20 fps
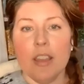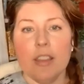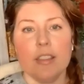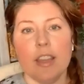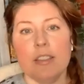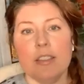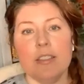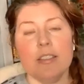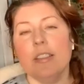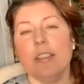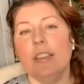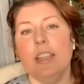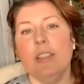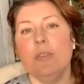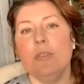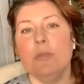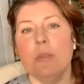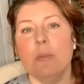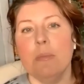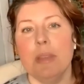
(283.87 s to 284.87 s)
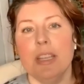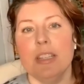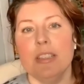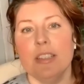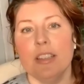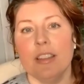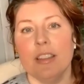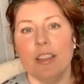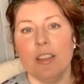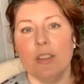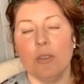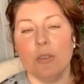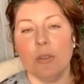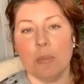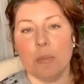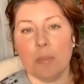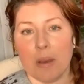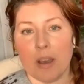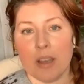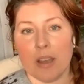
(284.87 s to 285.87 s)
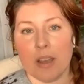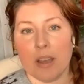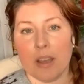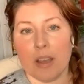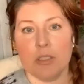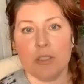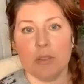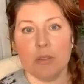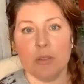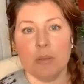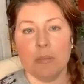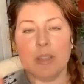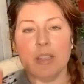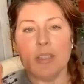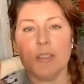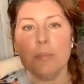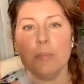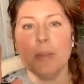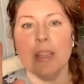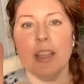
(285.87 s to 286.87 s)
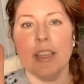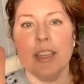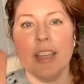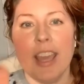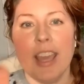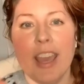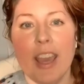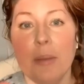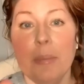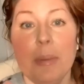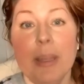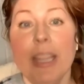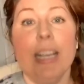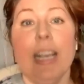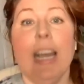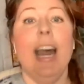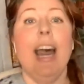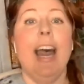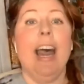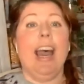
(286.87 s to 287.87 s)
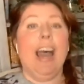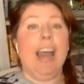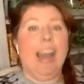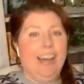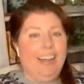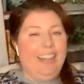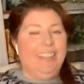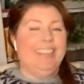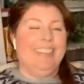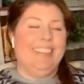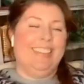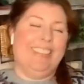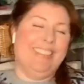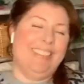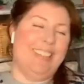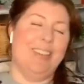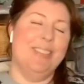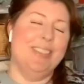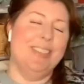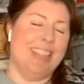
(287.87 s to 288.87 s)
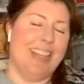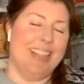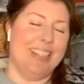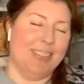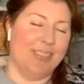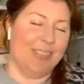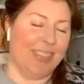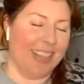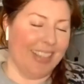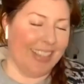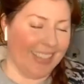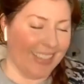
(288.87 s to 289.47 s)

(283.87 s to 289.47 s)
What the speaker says: that's the least romantic thing you could possibly do to me is be like, hey, I'd be like, ah, don't touch me.